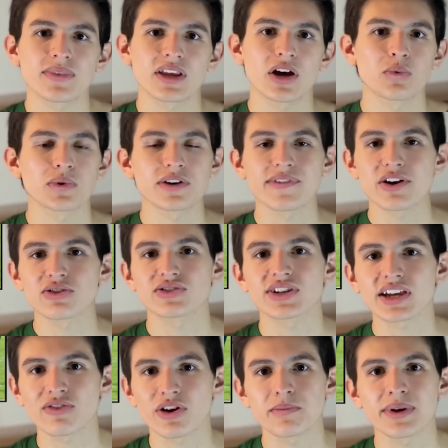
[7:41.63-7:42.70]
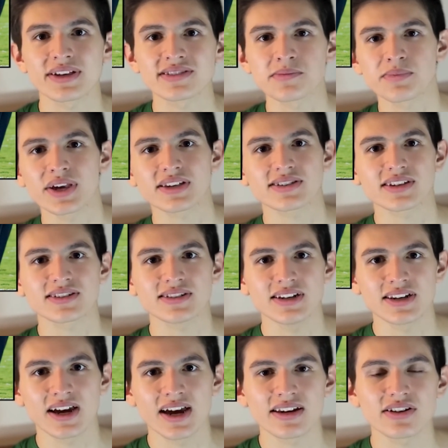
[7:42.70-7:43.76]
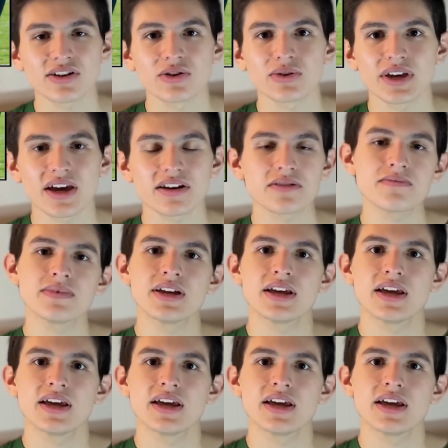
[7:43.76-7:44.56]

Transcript: one of our second-round picks in pick 69 to go get him.